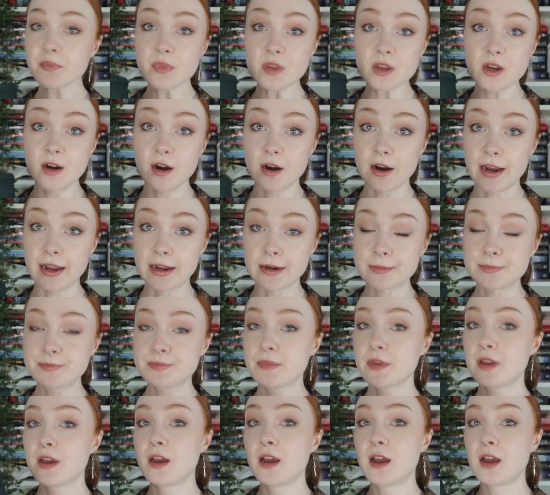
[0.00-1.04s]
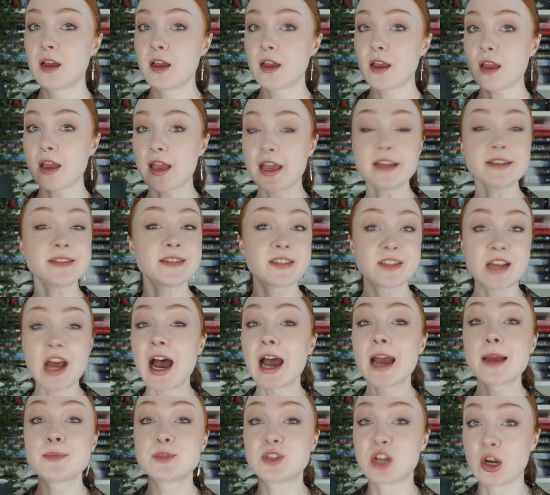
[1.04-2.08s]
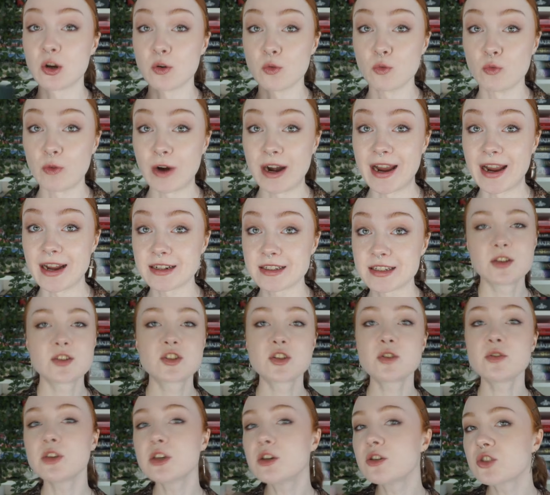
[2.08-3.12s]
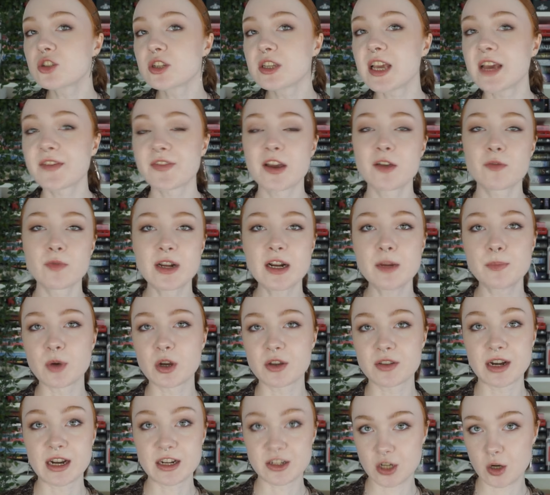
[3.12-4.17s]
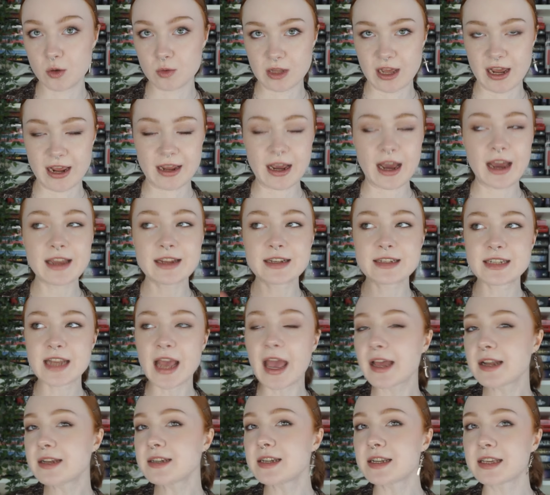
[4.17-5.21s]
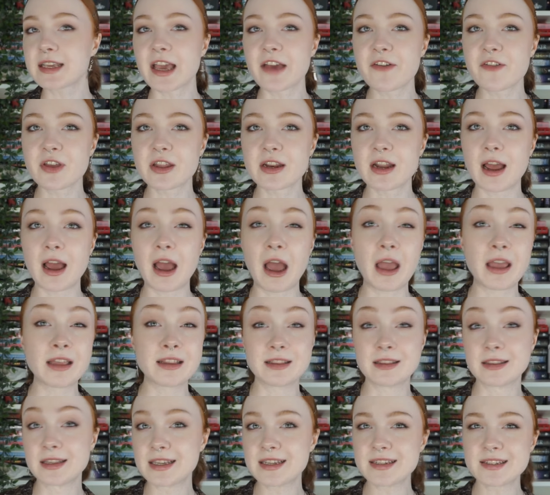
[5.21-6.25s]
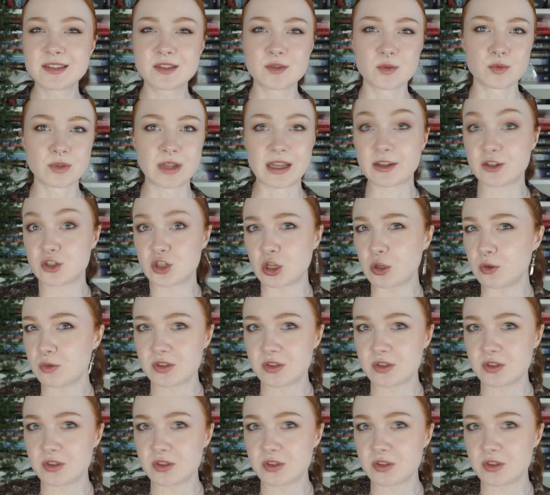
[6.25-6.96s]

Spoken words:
All right. It's time to rant. So usually if I read a book that I don't like, I tend to give it at least like 2